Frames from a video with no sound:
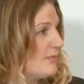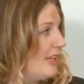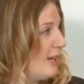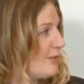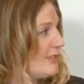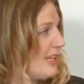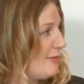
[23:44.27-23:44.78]
you
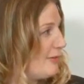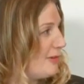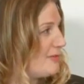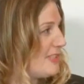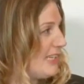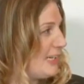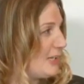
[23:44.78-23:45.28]
know 10
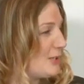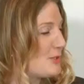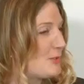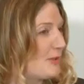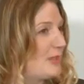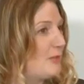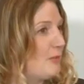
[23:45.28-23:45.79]
15
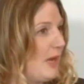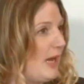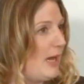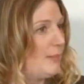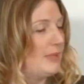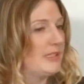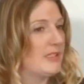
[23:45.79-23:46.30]
years with the
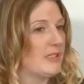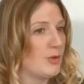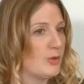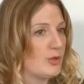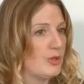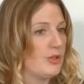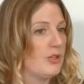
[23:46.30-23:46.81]
web and
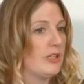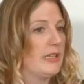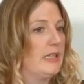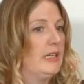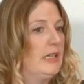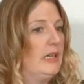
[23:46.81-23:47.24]
social and